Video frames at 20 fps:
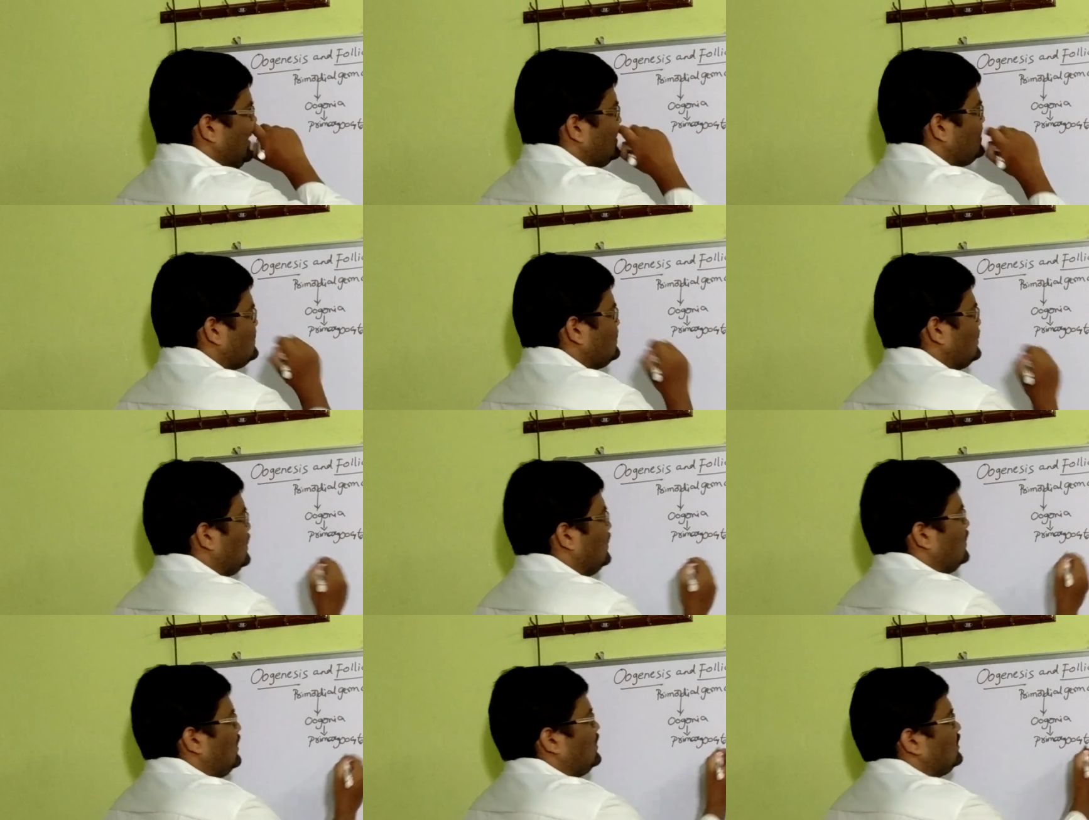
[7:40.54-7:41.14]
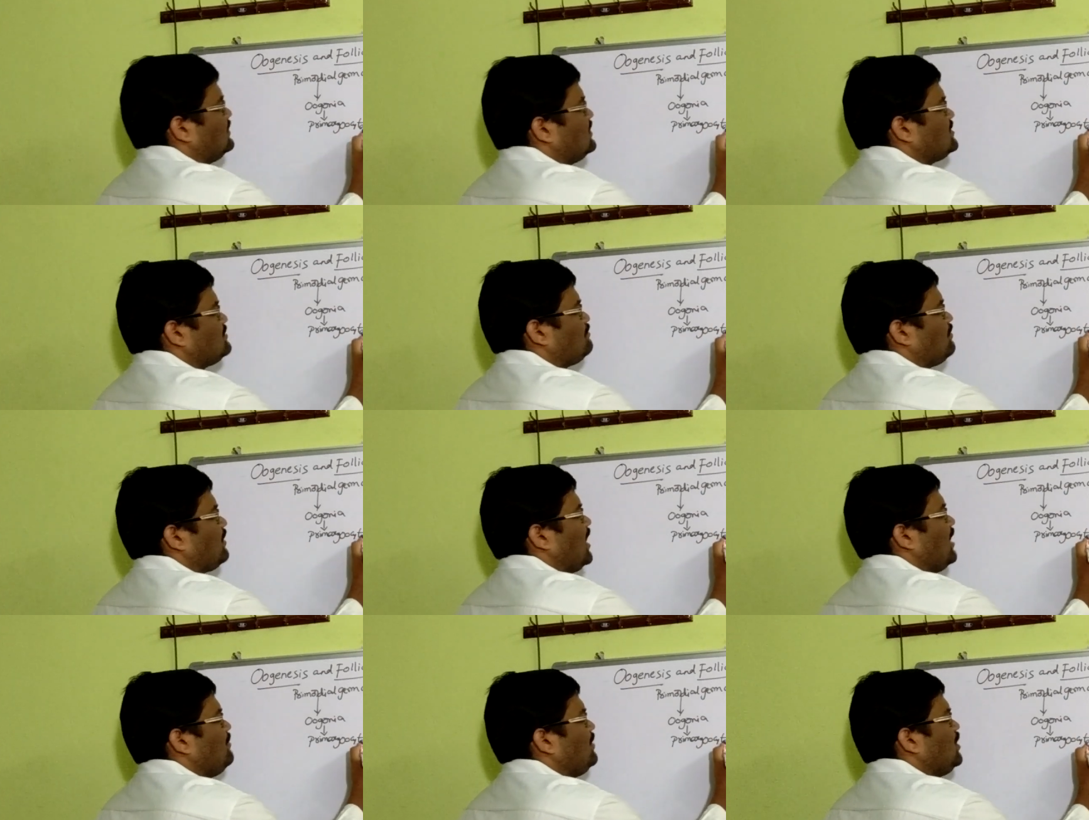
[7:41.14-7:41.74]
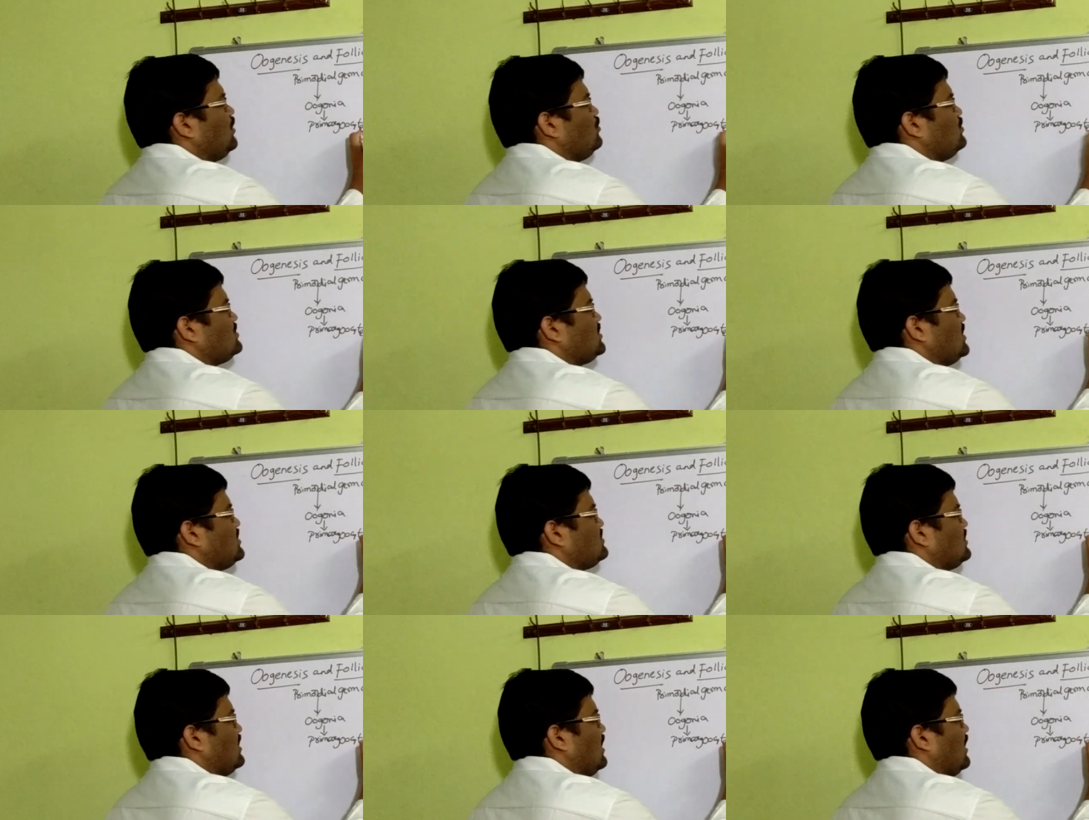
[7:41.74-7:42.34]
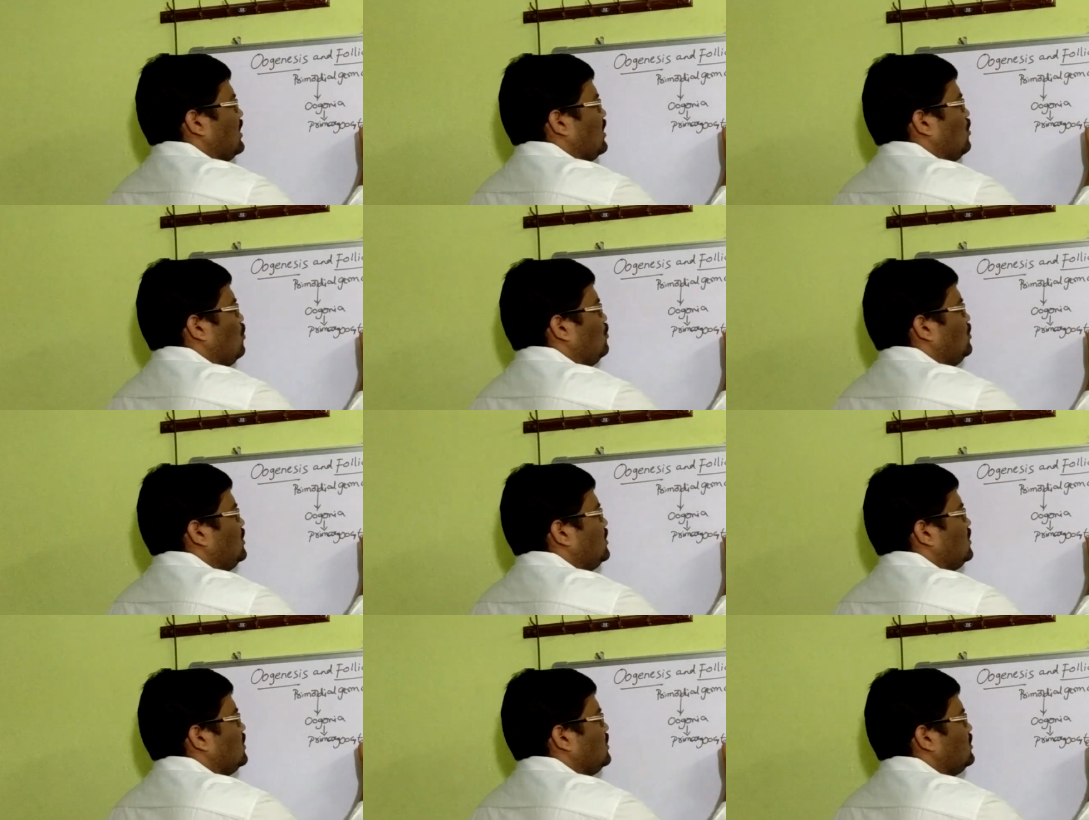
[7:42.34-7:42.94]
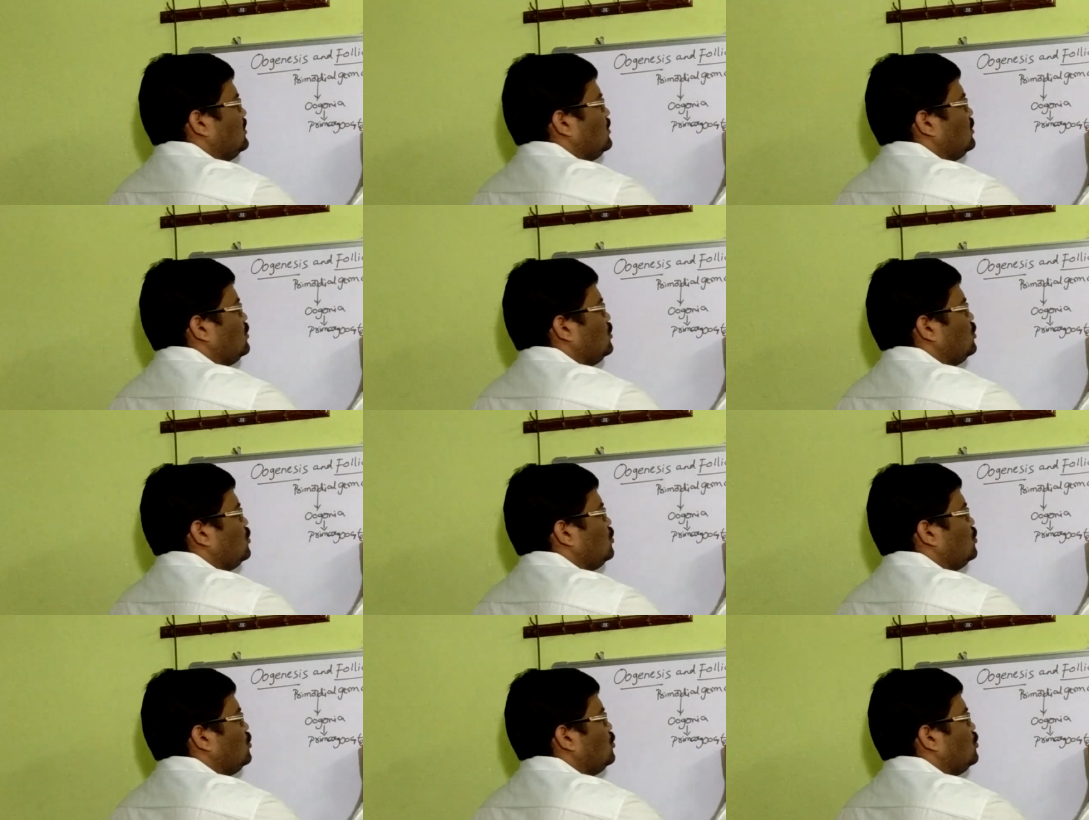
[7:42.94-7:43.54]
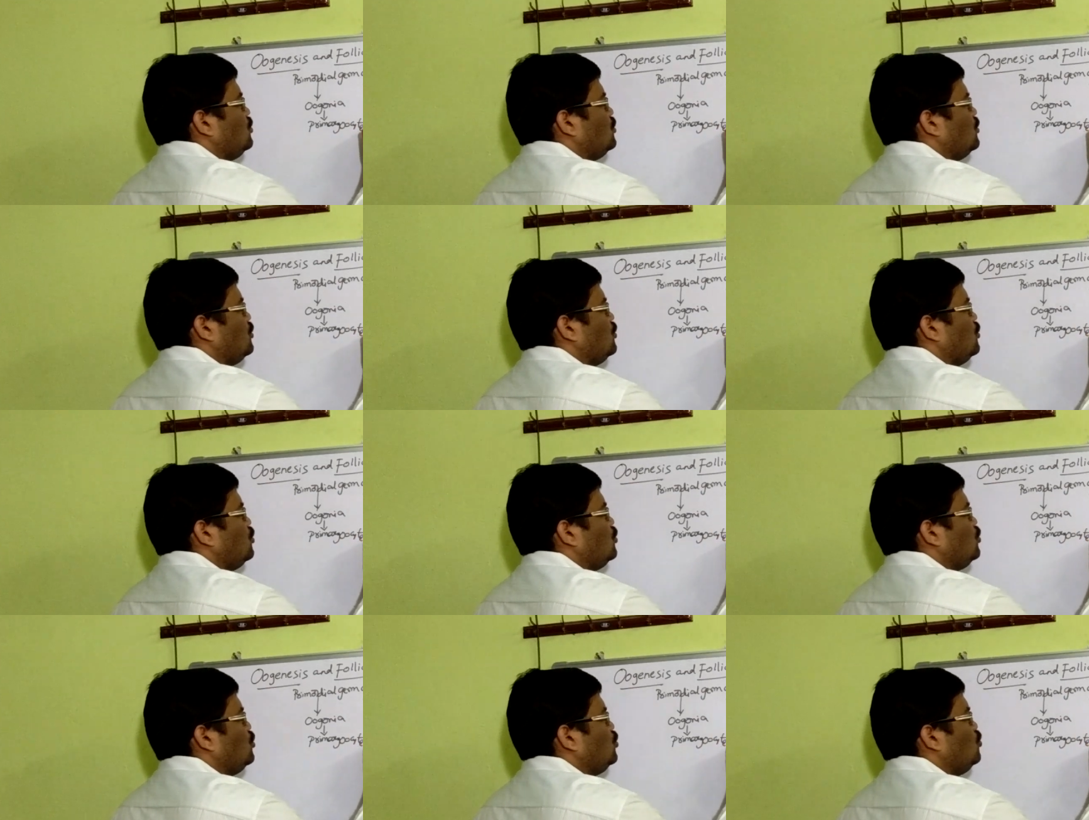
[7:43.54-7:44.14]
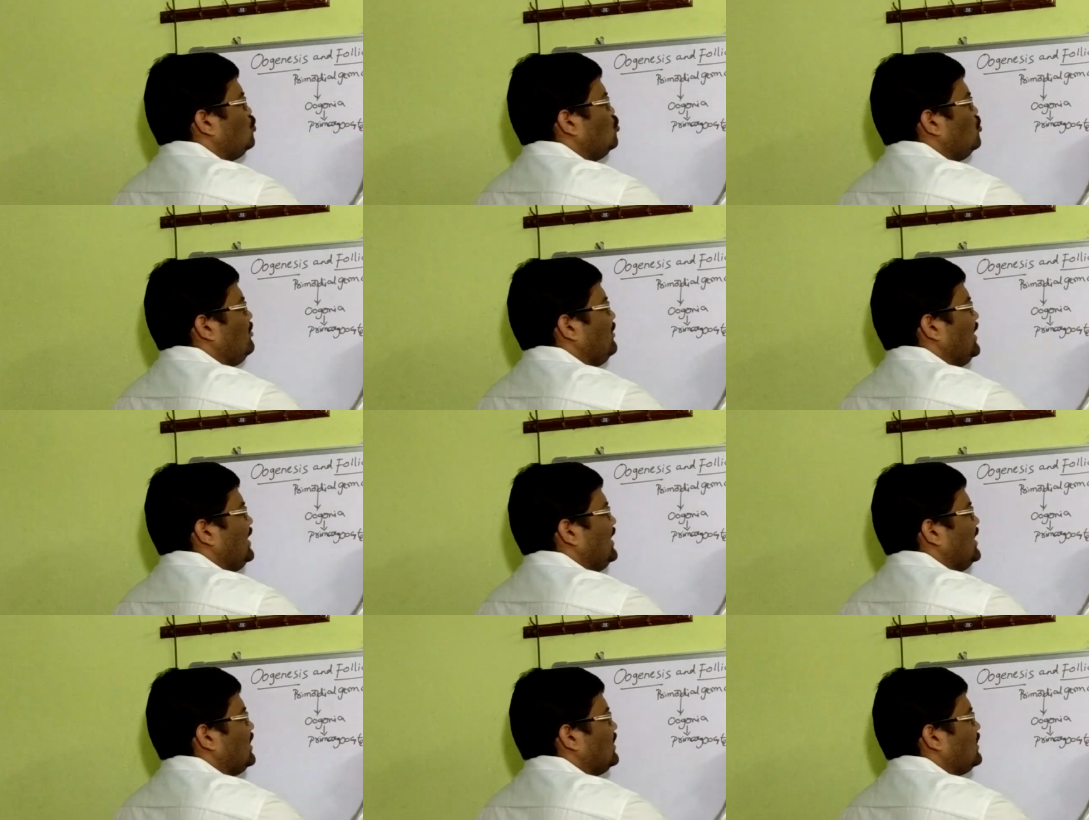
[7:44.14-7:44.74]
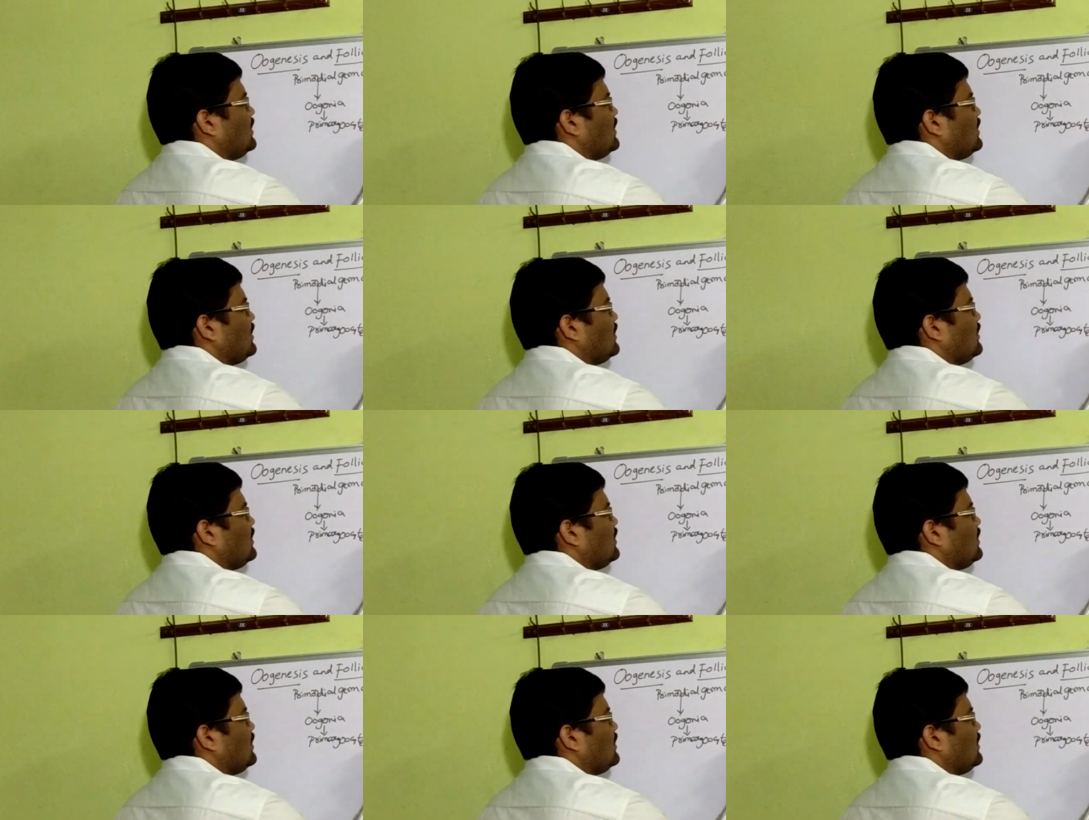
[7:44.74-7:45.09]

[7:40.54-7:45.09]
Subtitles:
is, these primary oocytes are around 2 million